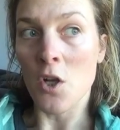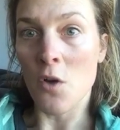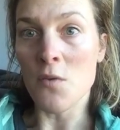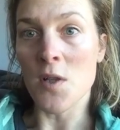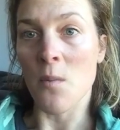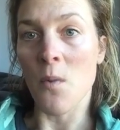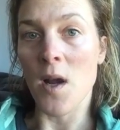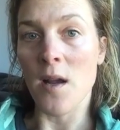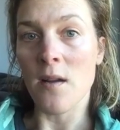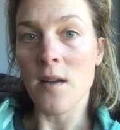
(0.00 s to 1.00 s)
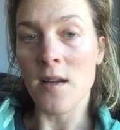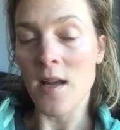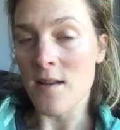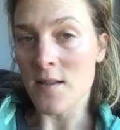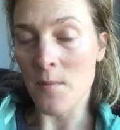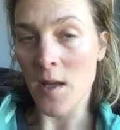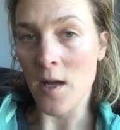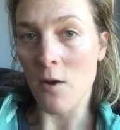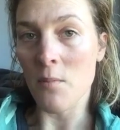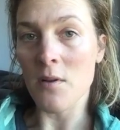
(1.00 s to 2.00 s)
go somewhere, get some
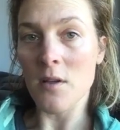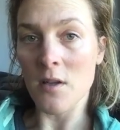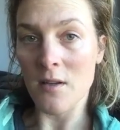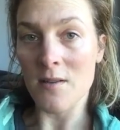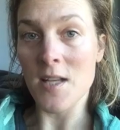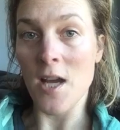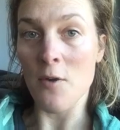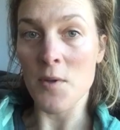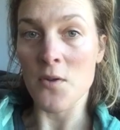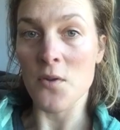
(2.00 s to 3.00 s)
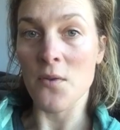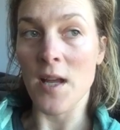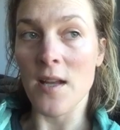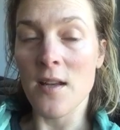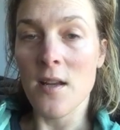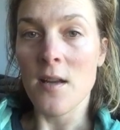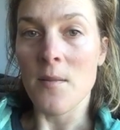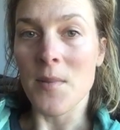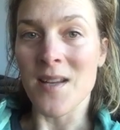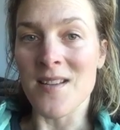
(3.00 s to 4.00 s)
help to help you do that.
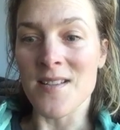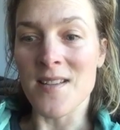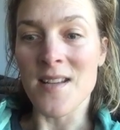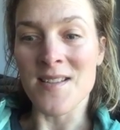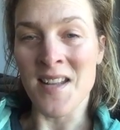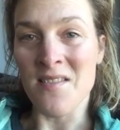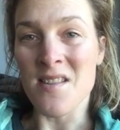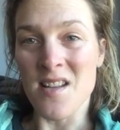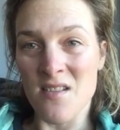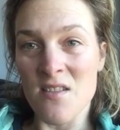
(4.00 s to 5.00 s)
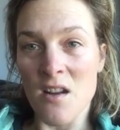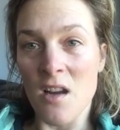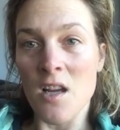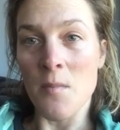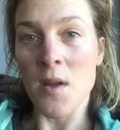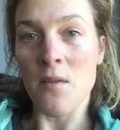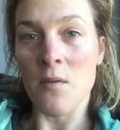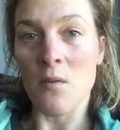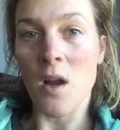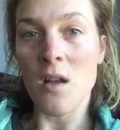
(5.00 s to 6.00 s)
Because it sounds like you're stuck in a bit of
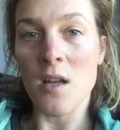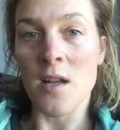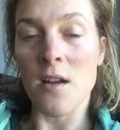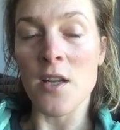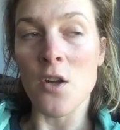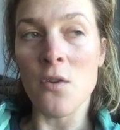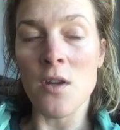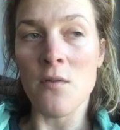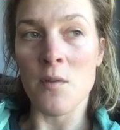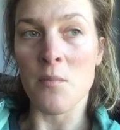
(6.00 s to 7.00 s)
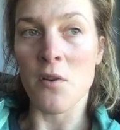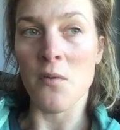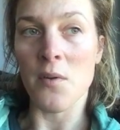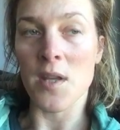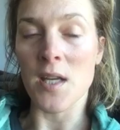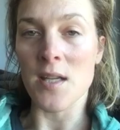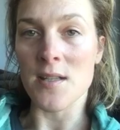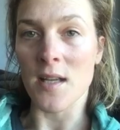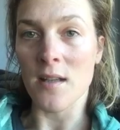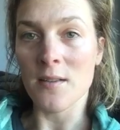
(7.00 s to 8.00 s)
a rut, and I know that you've improved with the
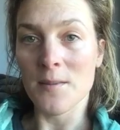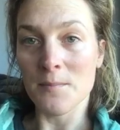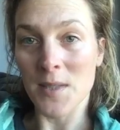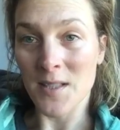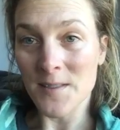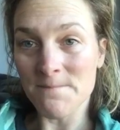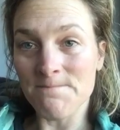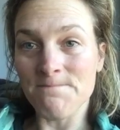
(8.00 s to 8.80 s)
eating, but